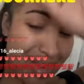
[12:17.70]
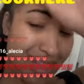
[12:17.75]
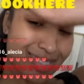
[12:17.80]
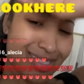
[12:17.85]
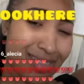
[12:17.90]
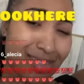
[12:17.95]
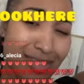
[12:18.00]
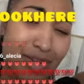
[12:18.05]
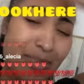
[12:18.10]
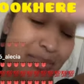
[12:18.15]

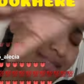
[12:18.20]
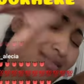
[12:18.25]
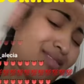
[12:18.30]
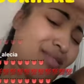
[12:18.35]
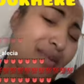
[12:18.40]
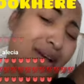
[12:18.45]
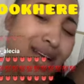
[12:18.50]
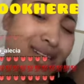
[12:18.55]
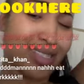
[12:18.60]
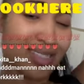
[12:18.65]
I'm
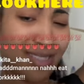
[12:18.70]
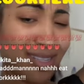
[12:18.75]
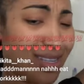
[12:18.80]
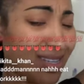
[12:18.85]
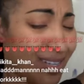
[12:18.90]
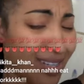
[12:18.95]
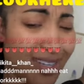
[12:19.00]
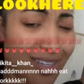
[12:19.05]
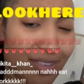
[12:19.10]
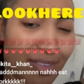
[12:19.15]
not
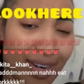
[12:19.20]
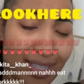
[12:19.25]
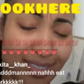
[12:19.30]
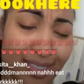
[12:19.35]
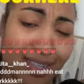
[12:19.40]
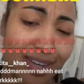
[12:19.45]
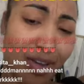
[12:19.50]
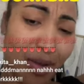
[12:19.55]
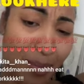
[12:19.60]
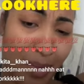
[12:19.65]
sucking a dick
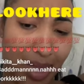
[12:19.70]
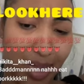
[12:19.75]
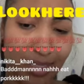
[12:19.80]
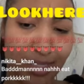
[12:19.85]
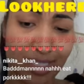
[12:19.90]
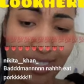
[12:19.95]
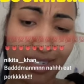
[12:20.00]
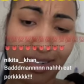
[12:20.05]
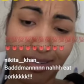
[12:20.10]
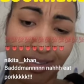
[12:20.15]
right now,
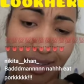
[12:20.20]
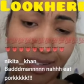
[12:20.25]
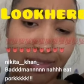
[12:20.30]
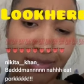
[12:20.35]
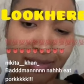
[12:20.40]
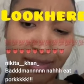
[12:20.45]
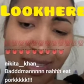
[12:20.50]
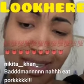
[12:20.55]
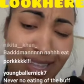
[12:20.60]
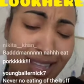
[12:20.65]
man.
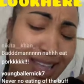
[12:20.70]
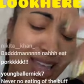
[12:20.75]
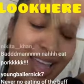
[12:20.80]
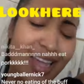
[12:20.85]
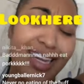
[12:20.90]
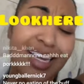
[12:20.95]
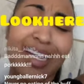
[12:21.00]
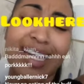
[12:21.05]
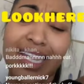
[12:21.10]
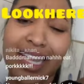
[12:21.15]
Sure.
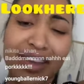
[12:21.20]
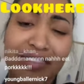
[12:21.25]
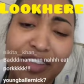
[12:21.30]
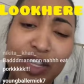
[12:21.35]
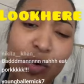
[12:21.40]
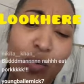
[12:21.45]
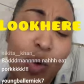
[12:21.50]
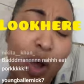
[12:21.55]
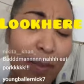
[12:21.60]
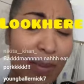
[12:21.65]

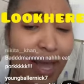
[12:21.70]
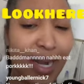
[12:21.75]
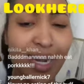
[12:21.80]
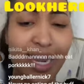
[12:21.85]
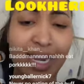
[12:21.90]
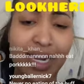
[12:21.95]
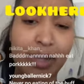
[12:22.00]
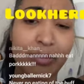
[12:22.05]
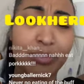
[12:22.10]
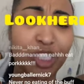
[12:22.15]
Leave the
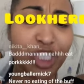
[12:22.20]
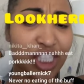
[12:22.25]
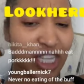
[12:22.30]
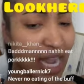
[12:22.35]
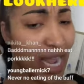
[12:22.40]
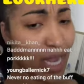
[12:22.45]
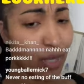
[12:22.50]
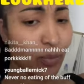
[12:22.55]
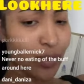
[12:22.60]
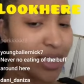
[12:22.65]
woman, let them
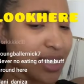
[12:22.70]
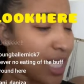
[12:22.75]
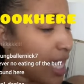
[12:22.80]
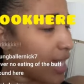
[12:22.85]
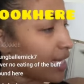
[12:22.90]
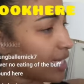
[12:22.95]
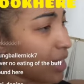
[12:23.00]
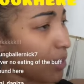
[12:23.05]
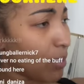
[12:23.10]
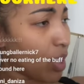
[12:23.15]
shine. We're
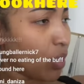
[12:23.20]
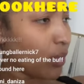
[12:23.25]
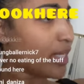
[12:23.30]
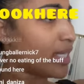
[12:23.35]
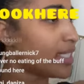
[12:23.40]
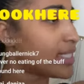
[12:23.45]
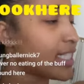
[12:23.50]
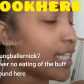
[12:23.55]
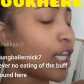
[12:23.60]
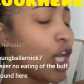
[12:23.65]
talking
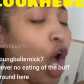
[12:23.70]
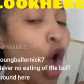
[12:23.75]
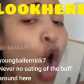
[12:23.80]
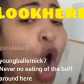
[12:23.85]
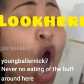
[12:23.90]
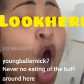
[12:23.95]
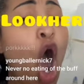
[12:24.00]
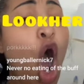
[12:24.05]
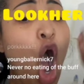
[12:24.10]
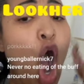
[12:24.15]
about eating
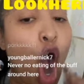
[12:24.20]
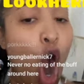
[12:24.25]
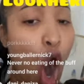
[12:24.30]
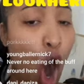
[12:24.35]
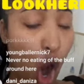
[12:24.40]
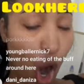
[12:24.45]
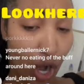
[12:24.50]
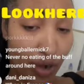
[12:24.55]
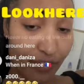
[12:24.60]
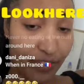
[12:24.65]

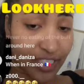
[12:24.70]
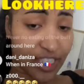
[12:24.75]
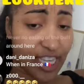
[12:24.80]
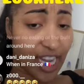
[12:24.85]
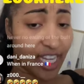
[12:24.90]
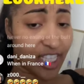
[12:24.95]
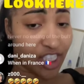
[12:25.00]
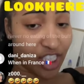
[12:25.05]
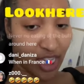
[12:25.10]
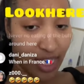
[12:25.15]
our
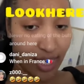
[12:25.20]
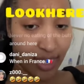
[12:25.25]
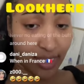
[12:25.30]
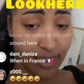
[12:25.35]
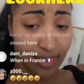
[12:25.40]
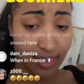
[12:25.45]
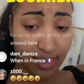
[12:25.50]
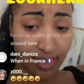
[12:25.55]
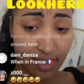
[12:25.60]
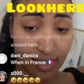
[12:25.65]

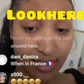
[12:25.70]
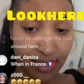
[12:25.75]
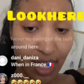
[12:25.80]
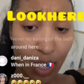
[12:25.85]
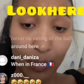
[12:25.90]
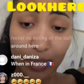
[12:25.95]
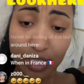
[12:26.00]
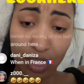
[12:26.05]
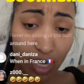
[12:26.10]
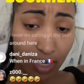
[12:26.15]
vajayjays.
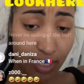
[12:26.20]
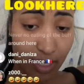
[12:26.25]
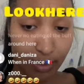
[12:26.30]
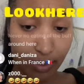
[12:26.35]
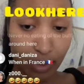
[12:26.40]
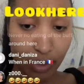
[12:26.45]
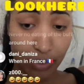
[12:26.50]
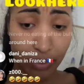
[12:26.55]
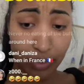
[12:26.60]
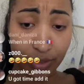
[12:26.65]
That we're talking
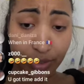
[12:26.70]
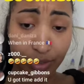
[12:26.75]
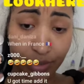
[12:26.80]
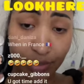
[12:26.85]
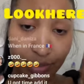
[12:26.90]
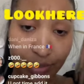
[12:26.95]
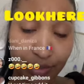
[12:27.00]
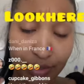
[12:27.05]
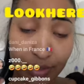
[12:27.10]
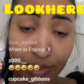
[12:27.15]
about.